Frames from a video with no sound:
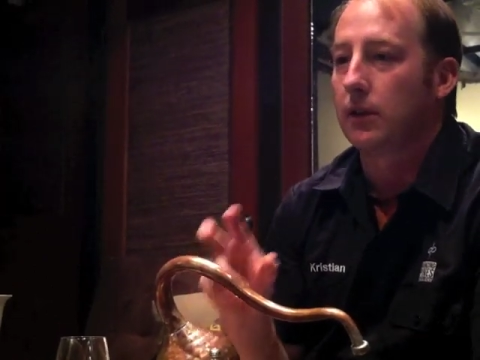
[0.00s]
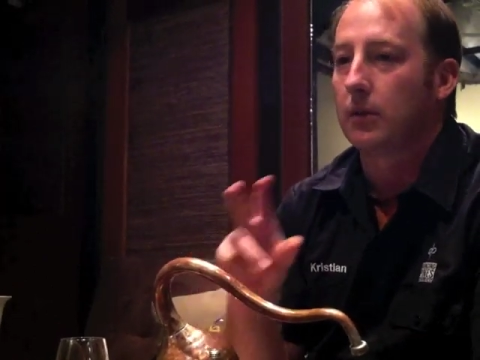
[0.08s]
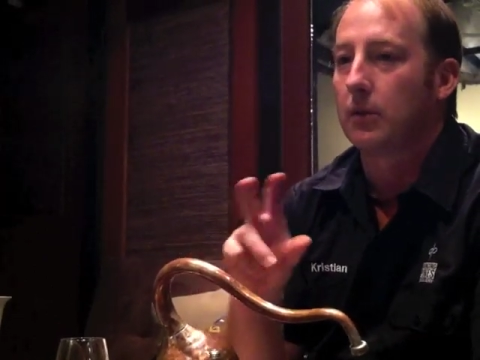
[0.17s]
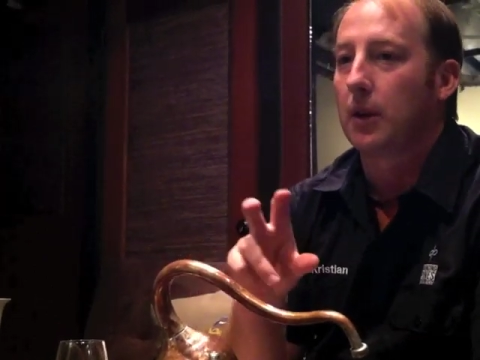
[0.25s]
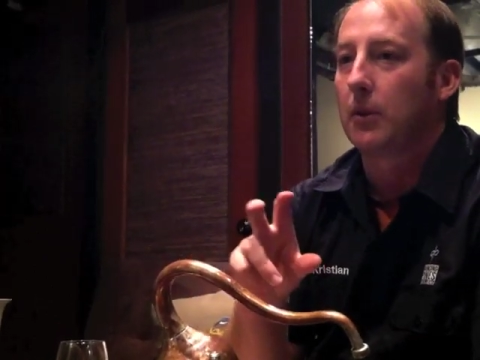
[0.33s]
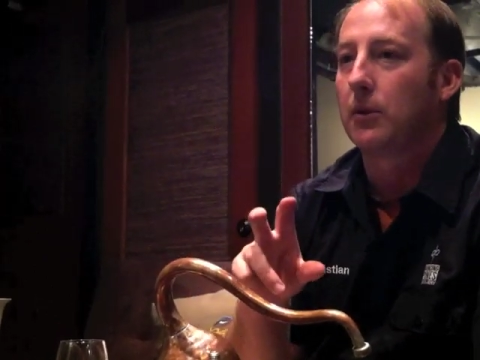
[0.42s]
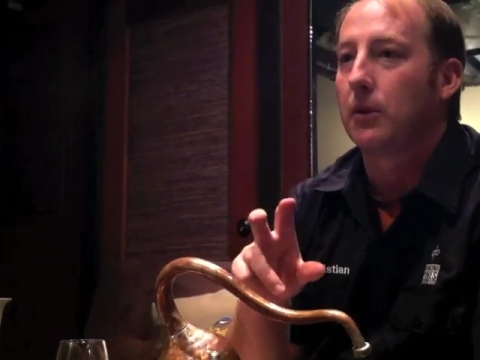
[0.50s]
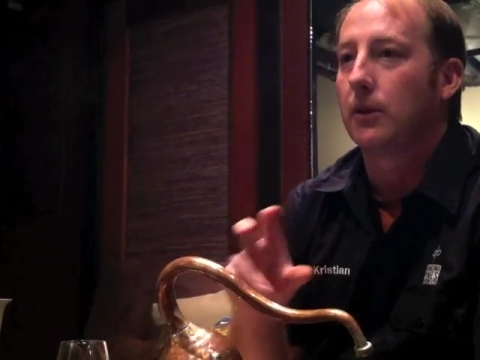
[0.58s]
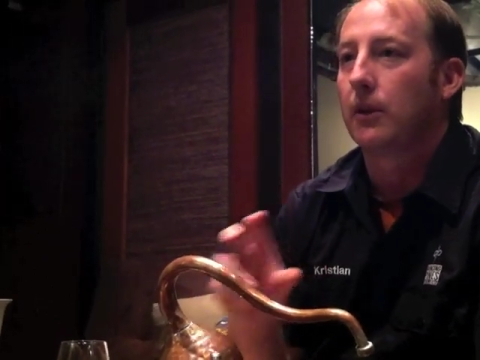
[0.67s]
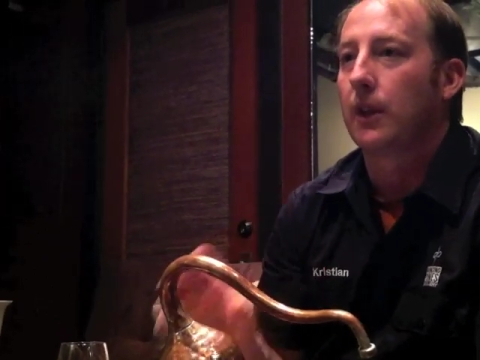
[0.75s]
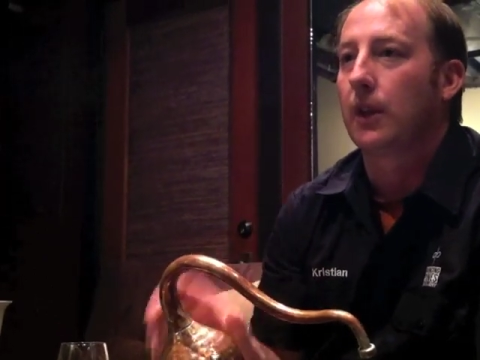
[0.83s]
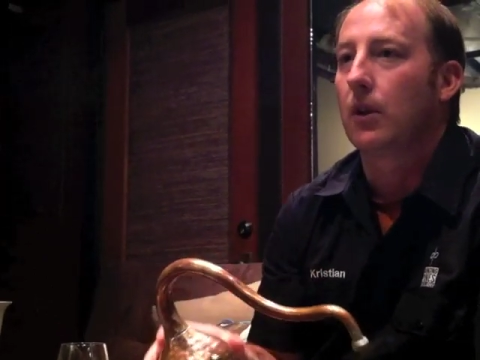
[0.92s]
sometimes
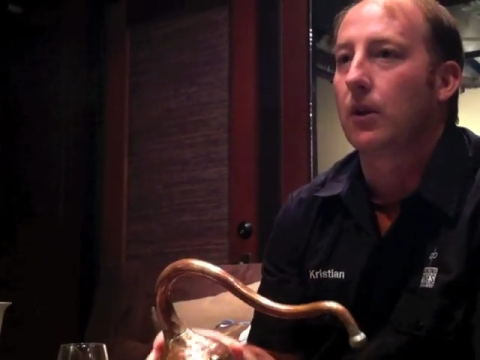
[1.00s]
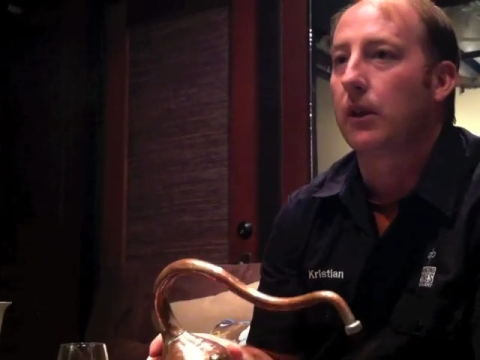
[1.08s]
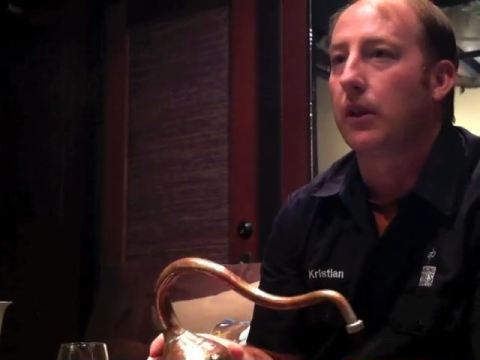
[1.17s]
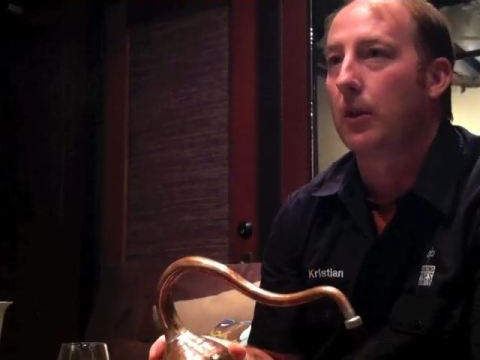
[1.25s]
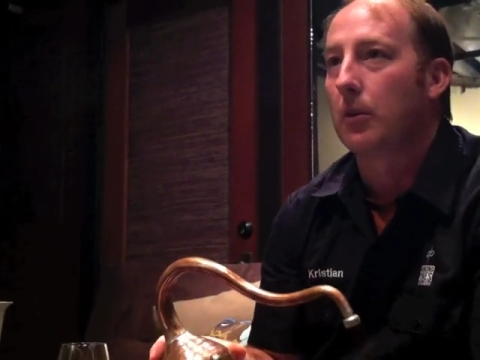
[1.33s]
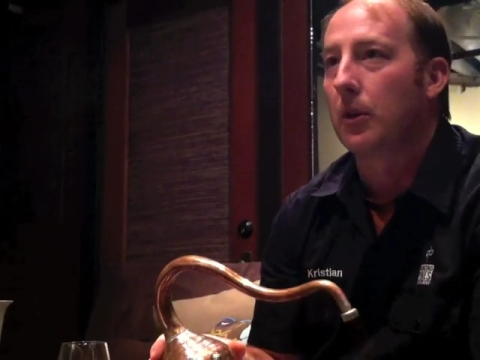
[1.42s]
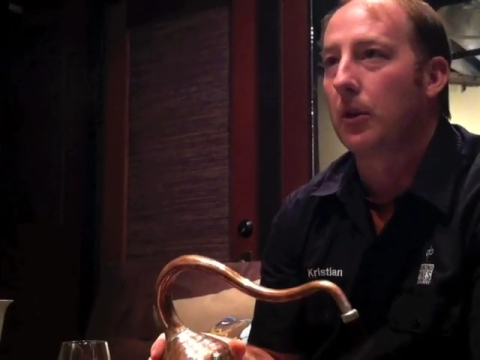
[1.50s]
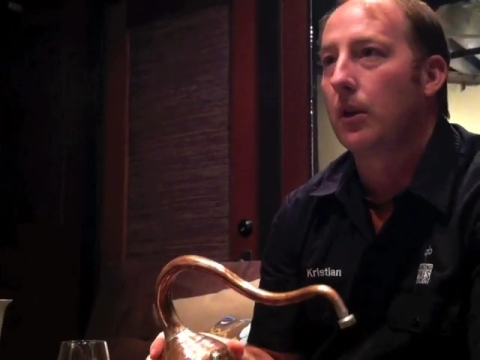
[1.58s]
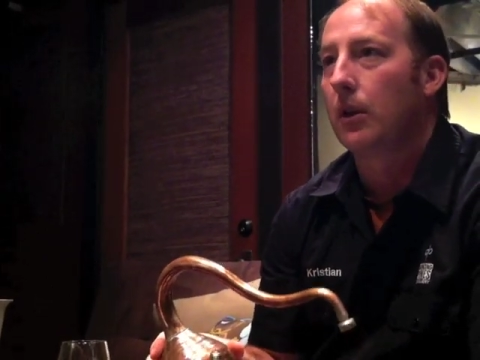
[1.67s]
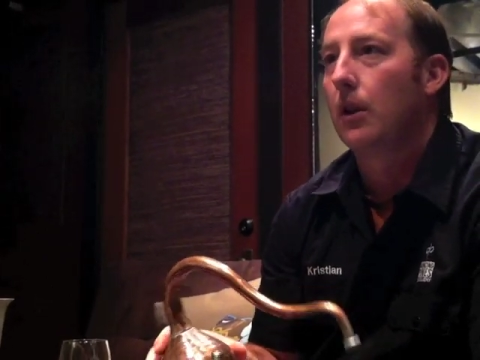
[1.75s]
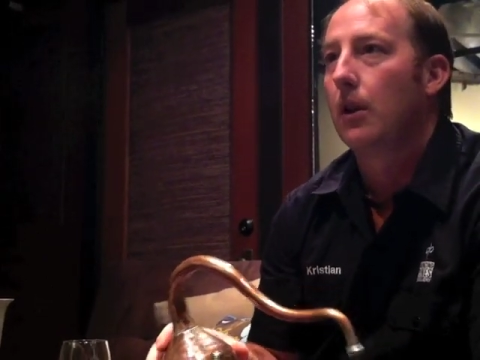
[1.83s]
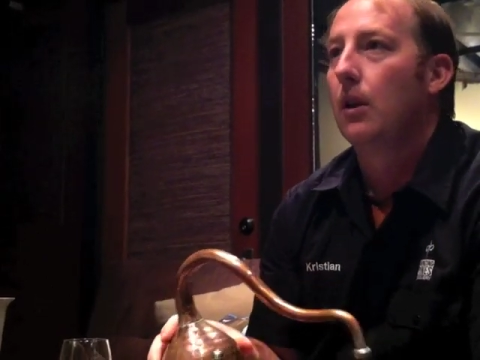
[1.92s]
there's a thing called a thumper,
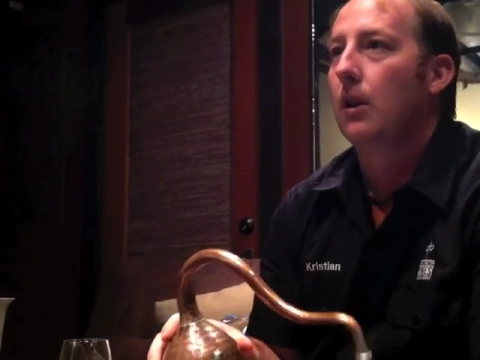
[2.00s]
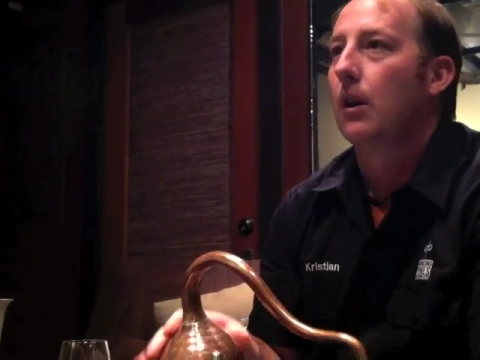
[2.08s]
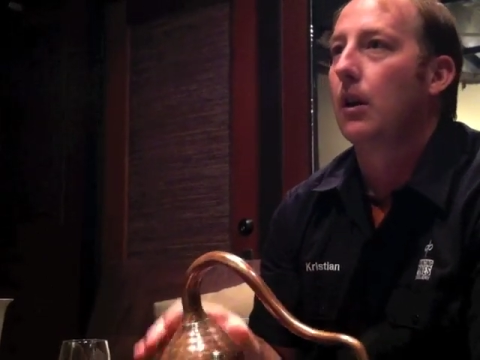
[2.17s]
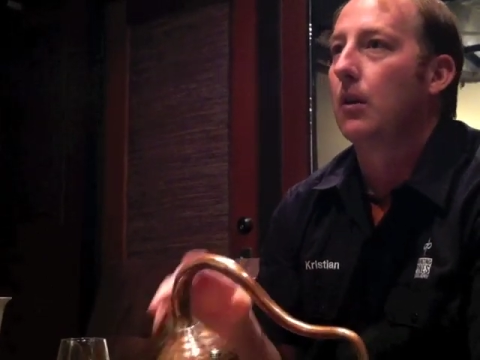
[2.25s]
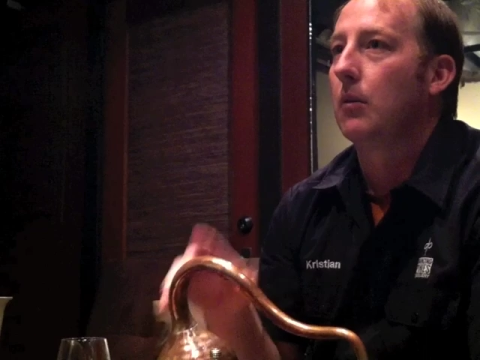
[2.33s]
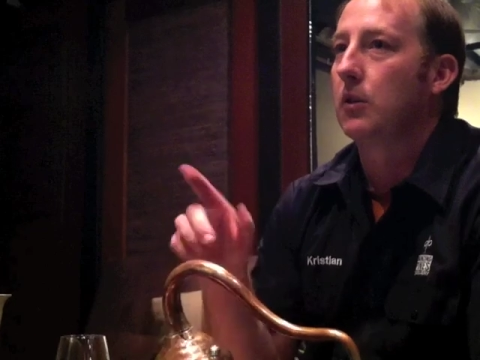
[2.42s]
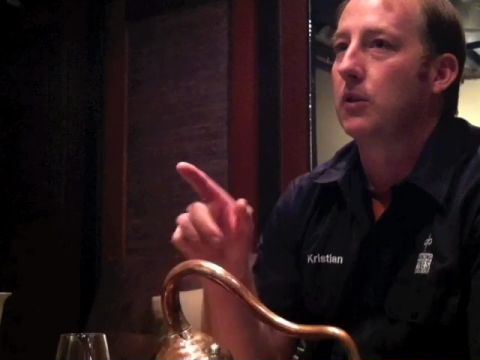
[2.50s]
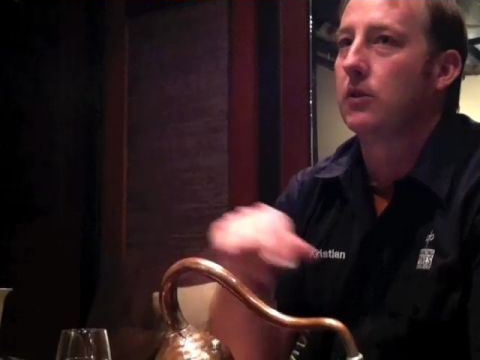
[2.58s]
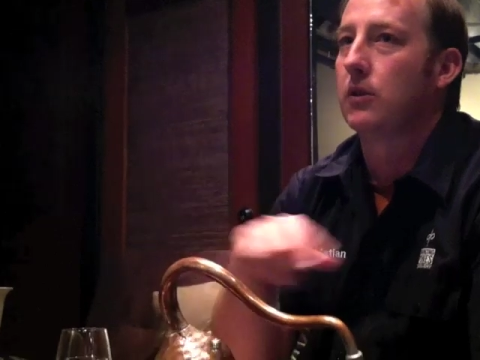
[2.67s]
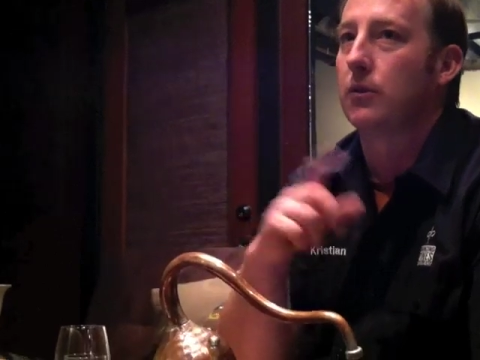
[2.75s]
which